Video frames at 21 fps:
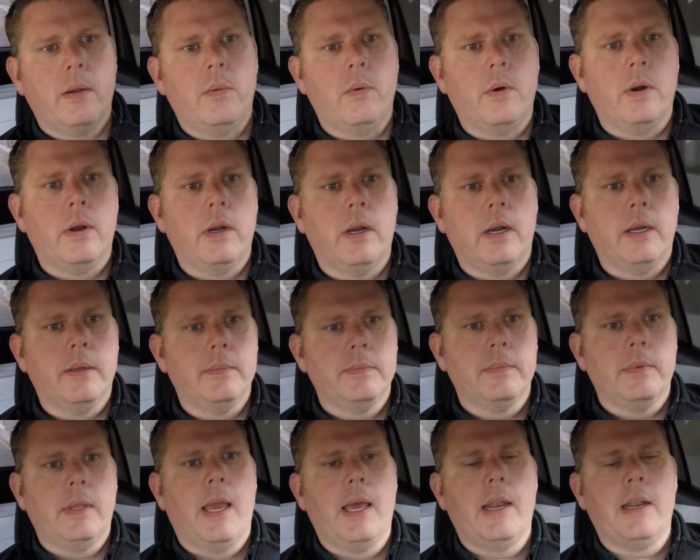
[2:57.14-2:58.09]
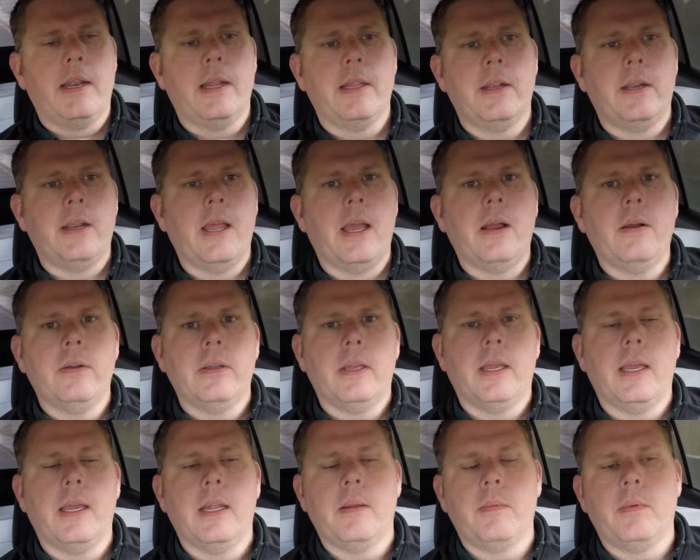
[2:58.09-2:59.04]
we're headed in there now,
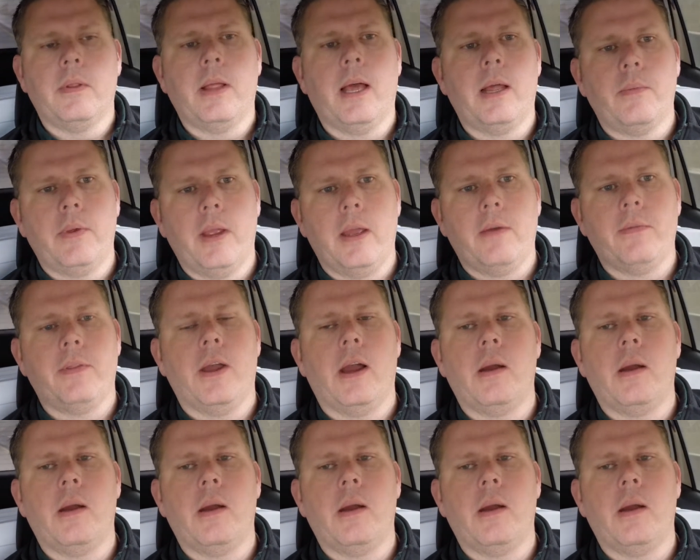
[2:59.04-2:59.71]
and I'm glad we have the